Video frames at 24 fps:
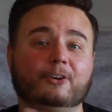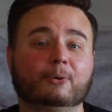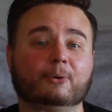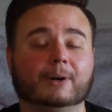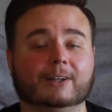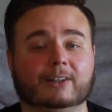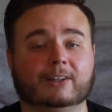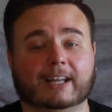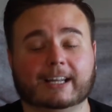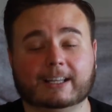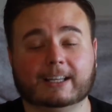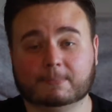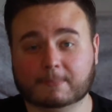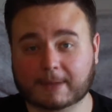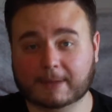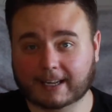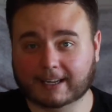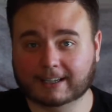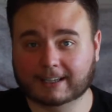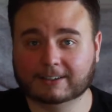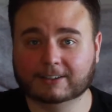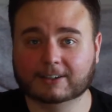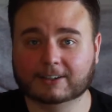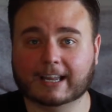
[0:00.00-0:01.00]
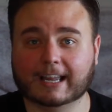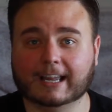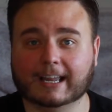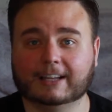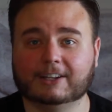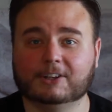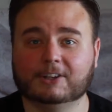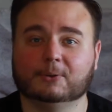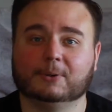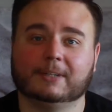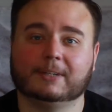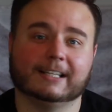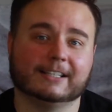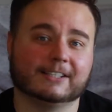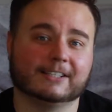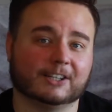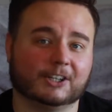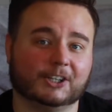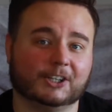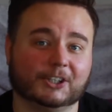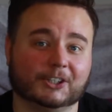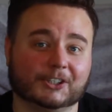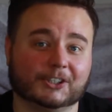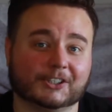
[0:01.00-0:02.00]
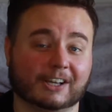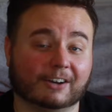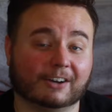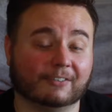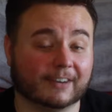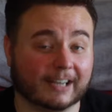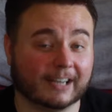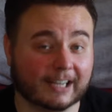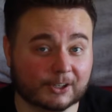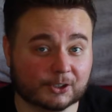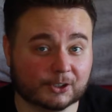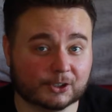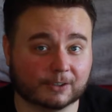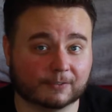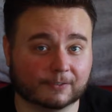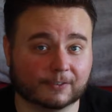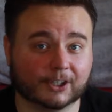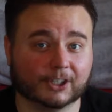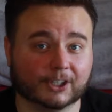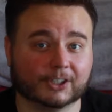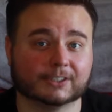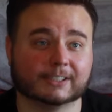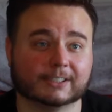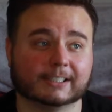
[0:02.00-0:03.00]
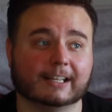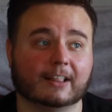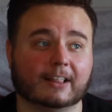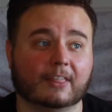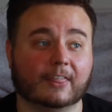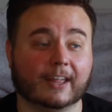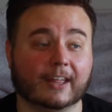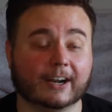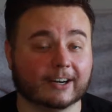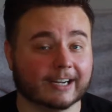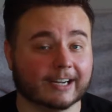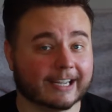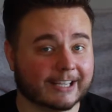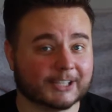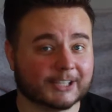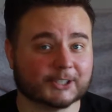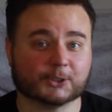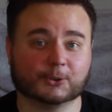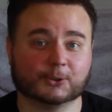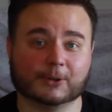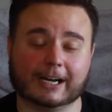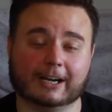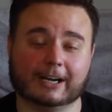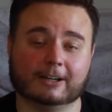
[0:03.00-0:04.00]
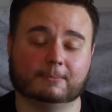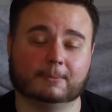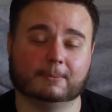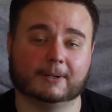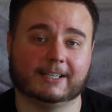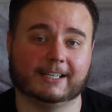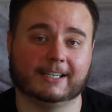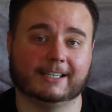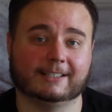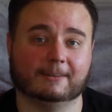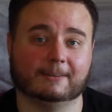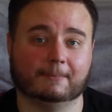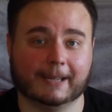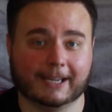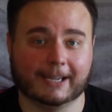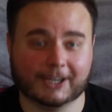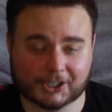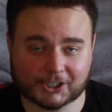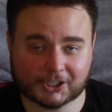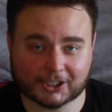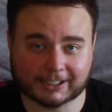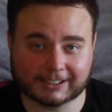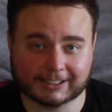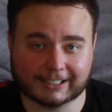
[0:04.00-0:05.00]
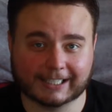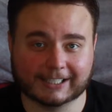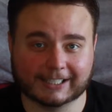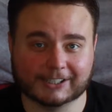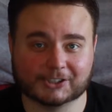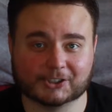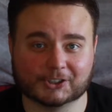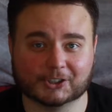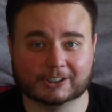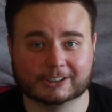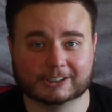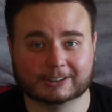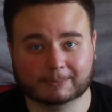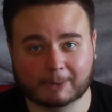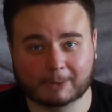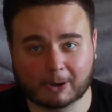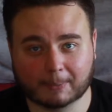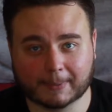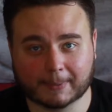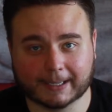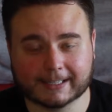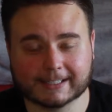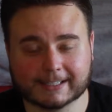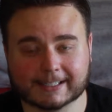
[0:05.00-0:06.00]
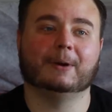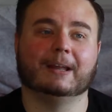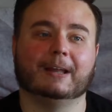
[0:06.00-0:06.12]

you are like me and you would consider yourself an introvert, there is crowd participation in certain moments.